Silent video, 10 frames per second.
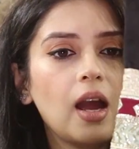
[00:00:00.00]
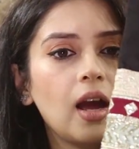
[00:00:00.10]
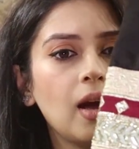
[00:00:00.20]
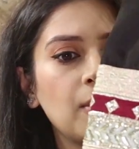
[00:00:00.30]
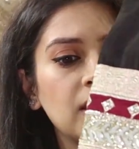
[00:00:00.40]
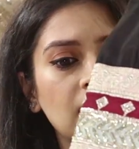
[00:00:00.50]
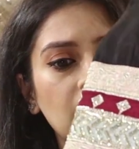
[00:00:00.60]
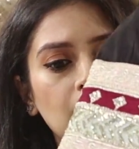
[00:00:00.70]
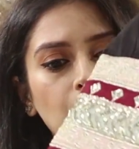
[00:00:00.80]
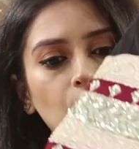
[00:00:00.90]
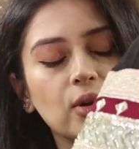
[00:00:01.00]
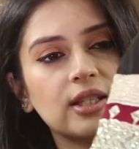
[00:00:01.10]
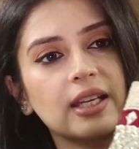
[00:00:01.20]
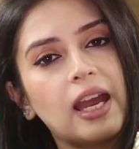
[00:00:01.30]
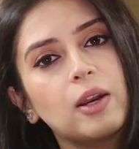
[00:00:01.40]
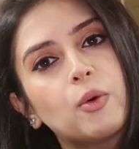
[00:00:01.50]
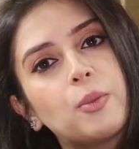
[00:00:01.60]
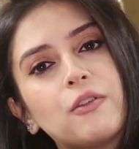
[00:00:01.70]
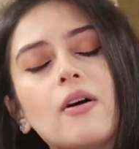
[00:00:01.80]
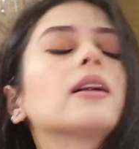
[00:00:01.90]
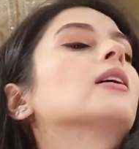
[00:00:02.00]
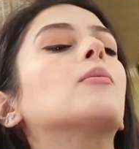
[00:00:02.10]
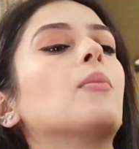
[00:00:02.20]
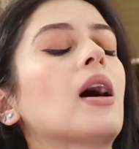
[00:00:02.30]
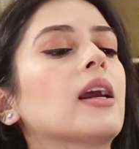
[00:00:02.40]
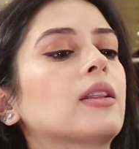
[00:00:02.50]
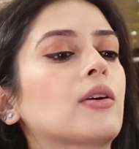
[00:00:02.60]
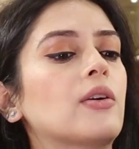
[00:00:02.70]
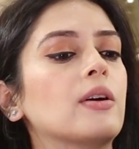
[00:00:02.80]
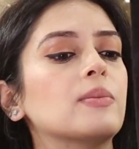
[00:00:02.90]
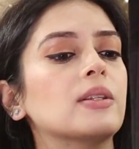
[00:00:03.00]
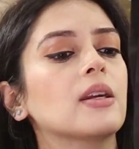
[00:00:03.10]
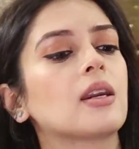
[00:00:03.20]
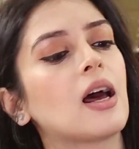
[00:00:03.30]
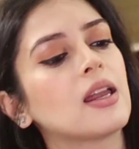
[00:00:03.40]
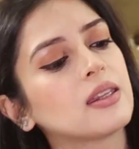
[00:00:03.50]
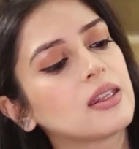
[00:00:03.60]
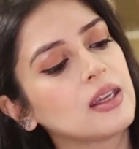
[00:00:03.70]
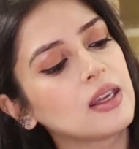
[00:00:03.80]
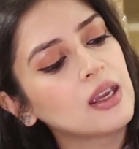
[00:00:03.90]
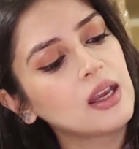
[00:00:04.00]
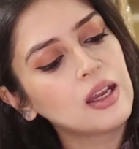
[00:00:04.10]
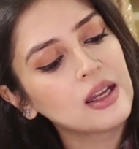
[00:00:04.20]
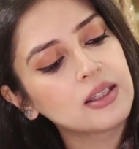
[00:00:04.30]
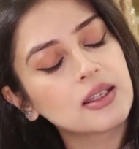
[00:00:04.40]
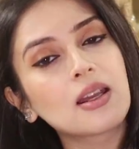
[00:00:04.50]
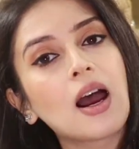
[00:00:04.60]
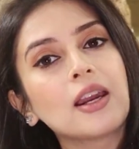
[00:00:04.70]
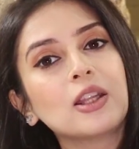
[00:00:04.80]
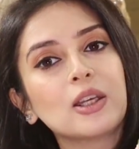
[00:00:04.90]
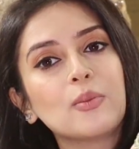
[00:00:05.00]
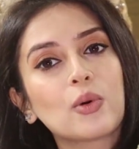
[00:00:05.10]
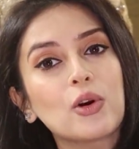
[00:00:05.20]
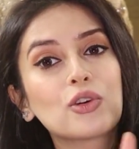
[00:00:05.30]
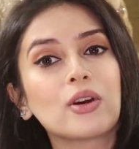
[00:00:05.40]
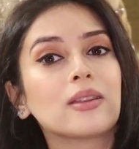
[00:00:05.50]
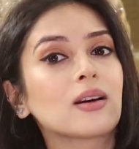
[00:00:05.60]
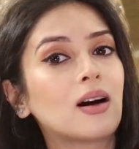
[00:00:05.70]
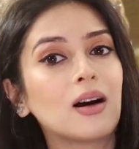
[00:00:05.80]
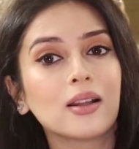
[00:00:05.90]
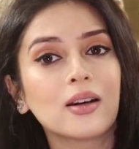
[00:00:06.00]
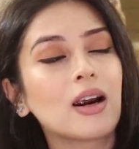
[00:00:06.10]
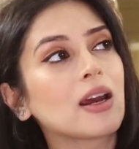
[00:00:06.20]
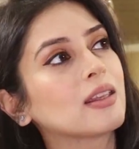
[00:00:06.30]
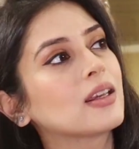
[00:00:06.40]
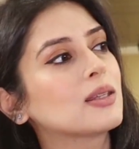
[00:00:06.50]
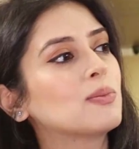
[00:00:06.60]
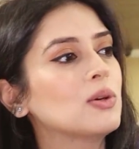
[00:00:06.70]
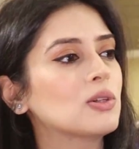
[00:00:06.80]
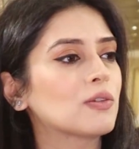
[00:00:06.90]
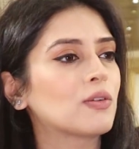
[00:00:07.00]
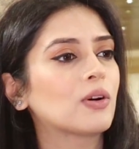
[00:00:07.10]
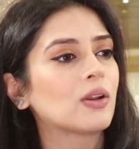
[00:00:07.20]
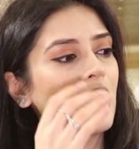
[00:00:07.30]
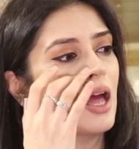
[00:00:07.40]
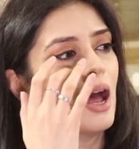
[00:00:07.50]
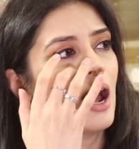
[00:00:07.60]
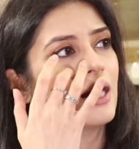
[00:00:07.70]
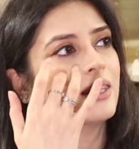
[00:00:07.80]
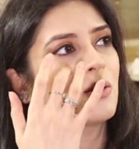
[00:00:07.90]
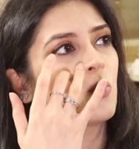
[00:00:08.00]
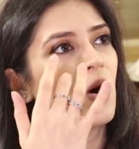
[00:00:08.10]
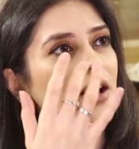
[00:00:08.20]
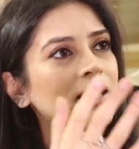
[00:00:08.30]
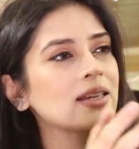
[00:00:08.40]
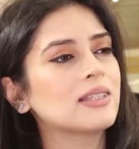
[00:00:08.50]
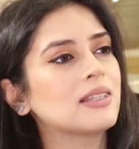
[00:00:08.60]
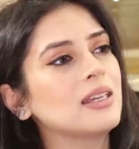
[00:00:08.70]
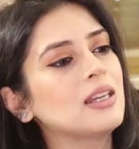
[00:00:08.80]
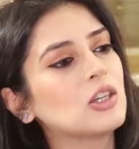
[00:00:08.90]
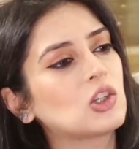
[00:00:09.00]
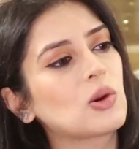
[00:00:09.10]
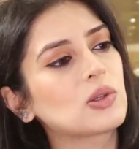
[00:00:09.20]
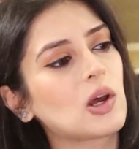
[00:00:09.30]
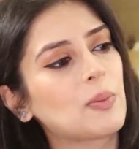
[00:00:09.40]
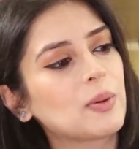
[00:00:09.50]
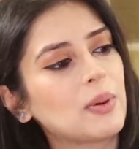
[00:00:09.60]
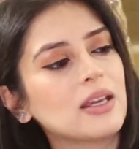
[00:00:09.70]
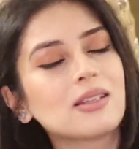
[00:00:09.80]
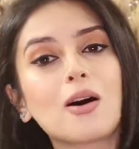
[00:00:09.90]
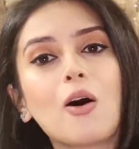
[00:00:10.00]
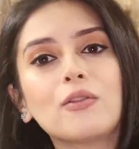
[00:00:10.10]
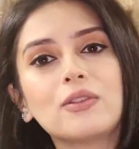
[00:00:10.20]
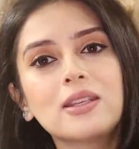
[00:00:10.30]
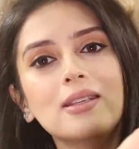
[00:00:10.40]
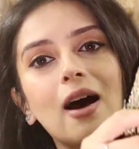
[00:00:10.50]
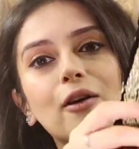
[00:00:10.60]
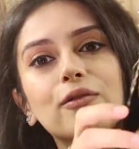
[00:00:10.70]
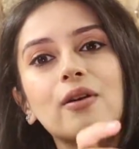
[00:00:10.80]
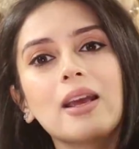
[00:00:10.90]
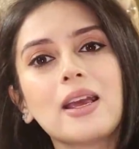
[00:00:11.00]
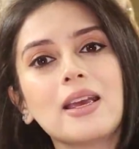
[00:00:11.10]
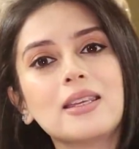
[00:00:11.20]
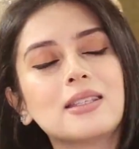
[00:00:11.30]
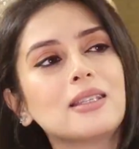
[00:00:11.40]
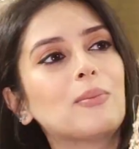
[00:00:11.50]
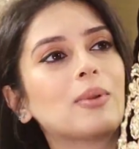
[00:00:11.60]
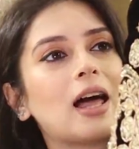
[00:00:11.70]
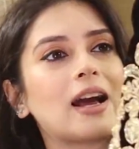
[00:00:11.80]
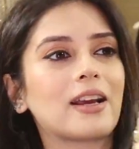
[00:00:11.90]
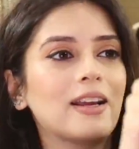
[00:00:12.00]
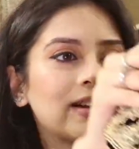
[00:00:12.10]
Um, the borders again were provided by the crimson and the design and the embroidery and the color I think it's beautiful and then what is the show-stopping piece of this outfit is velvet shawl